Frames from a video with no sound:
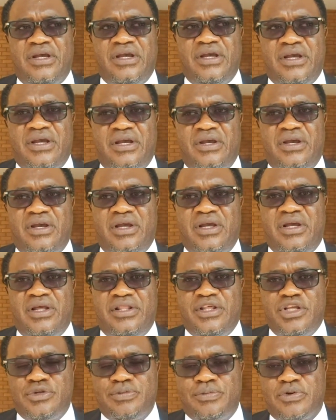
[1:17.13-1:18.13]

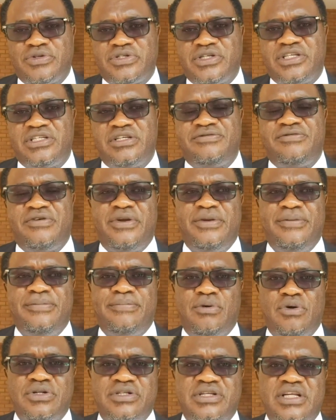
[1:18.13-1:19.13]
This process is very
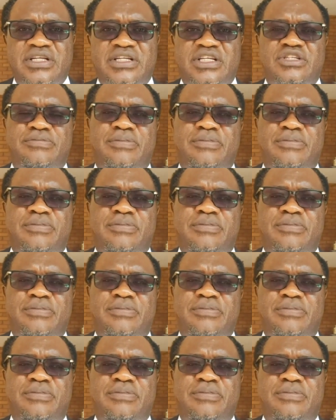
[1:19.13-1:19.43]
important.